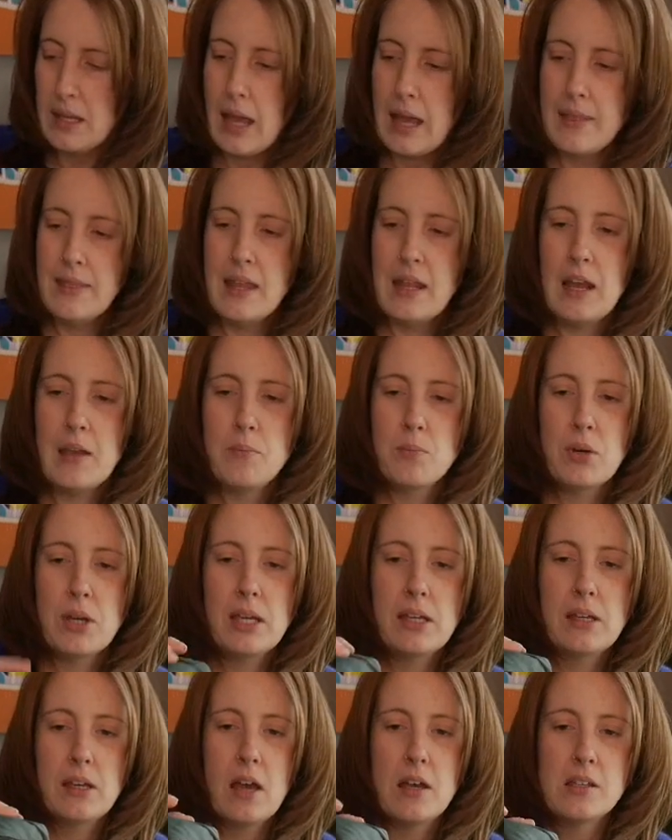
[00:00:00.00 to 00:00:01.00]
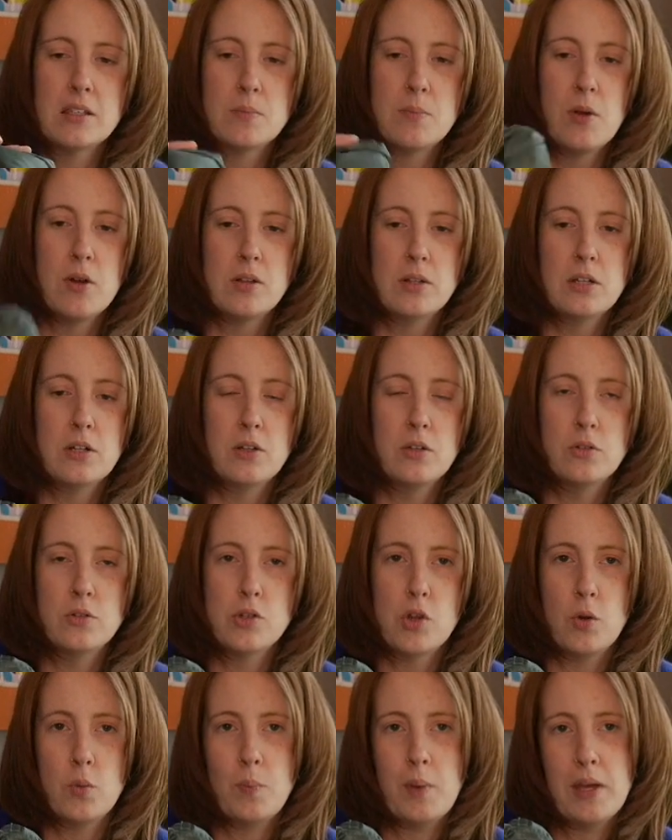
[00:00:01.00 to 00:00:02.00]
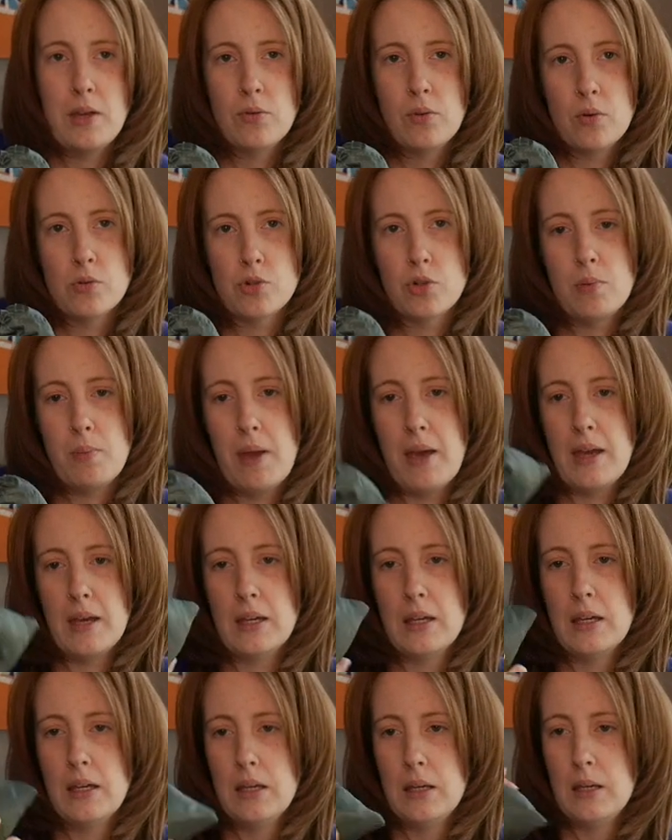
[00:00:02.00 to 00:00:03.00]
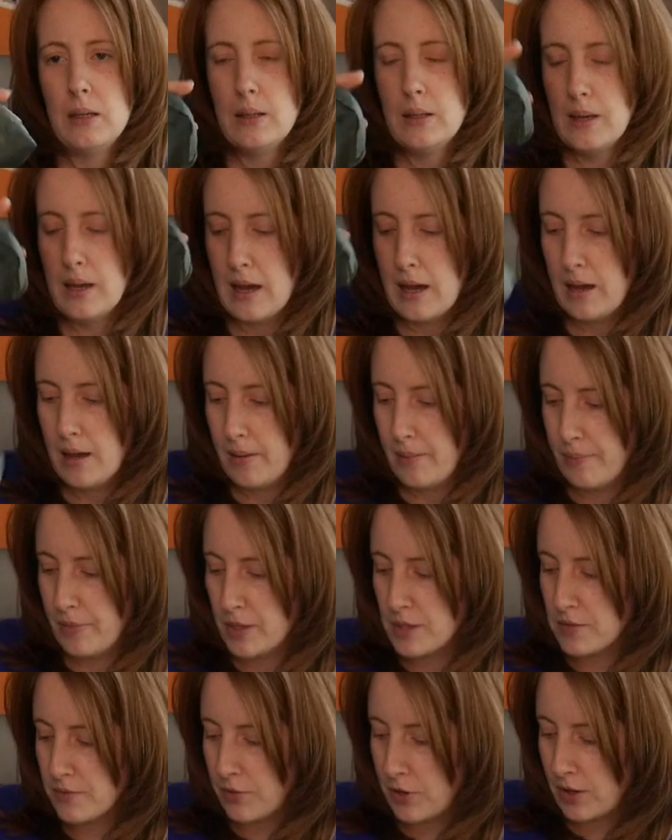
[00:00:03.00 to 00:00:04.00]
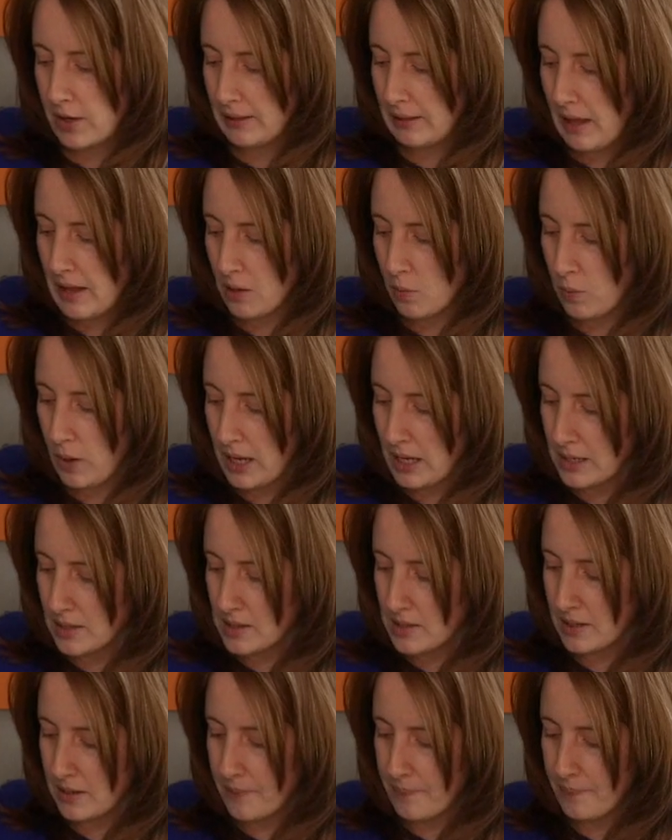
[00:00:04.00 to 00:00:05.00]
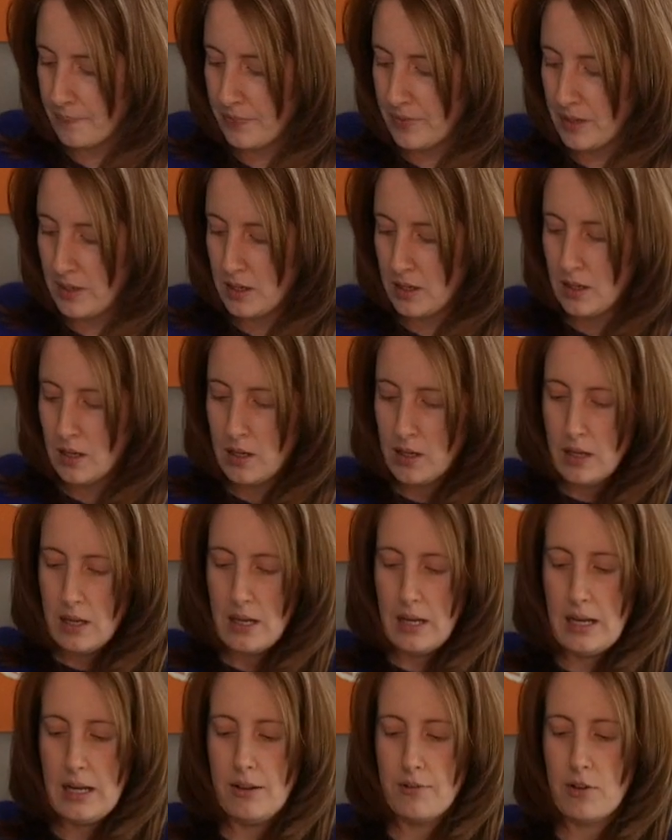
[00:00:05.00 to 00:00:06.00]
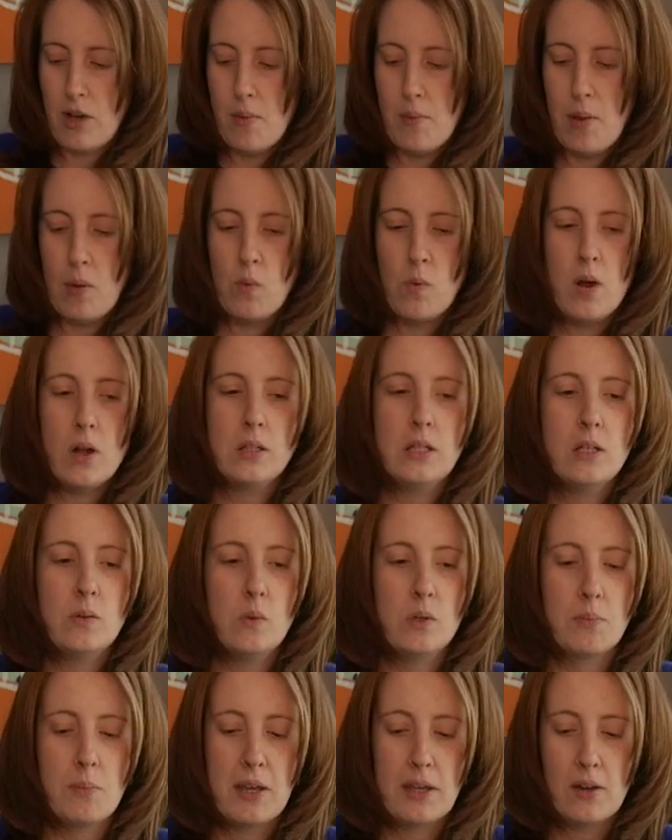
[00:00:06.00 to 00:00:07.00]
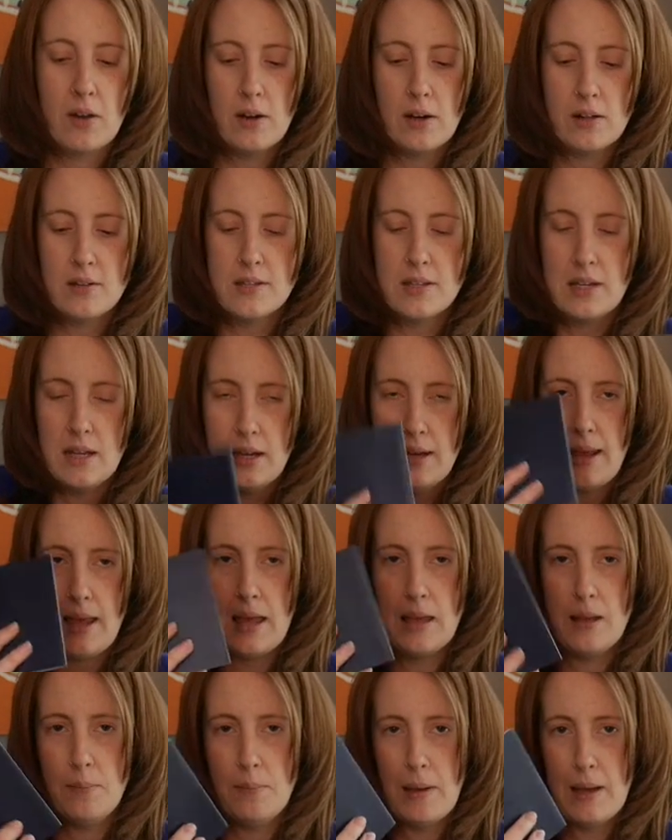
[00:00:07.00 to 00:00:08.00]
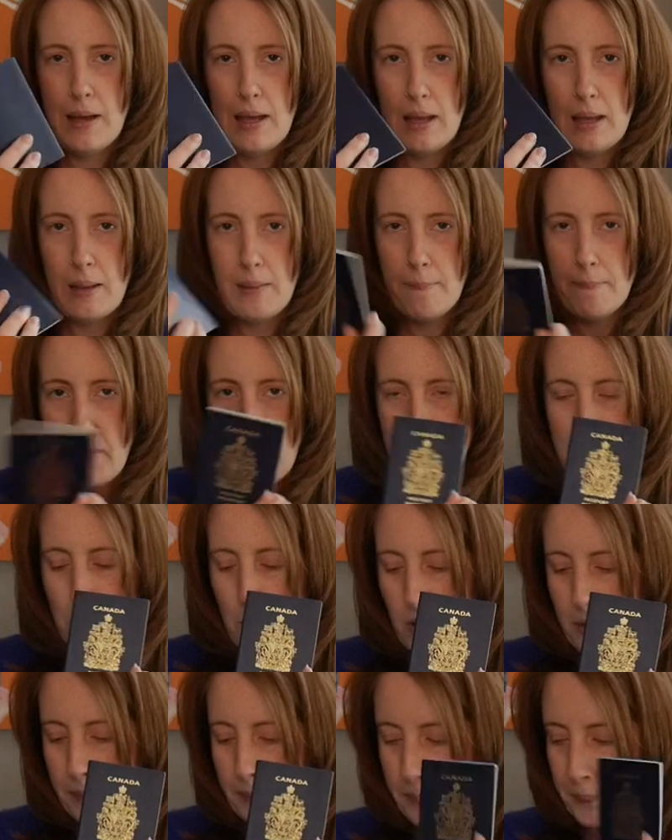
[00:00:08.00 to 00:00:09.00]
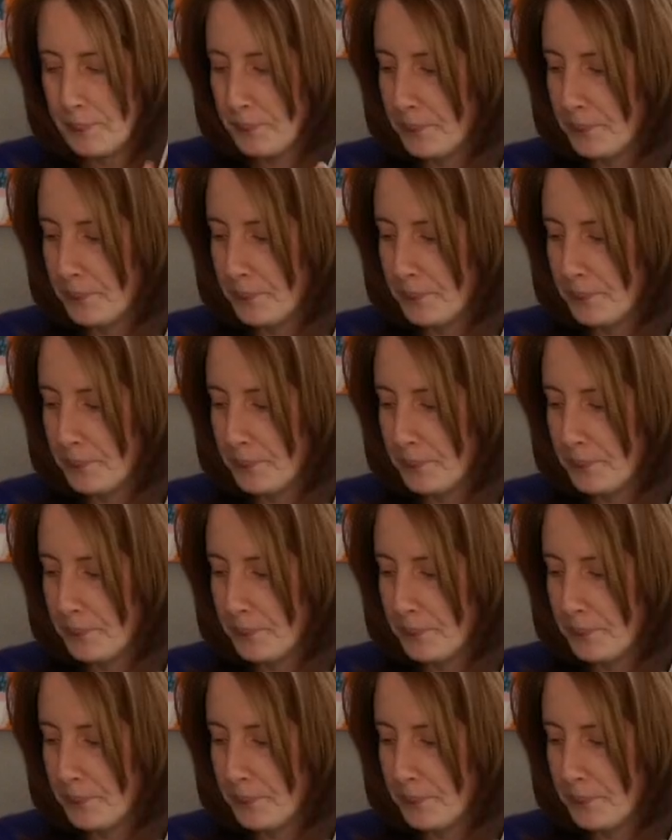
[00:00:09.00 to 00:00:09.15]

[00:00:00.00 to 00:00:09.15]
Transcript: And then I'm bringing a small little tote bag, grocery bag. It's very lightweight. And I've got my wallet with my cards in it and my passport.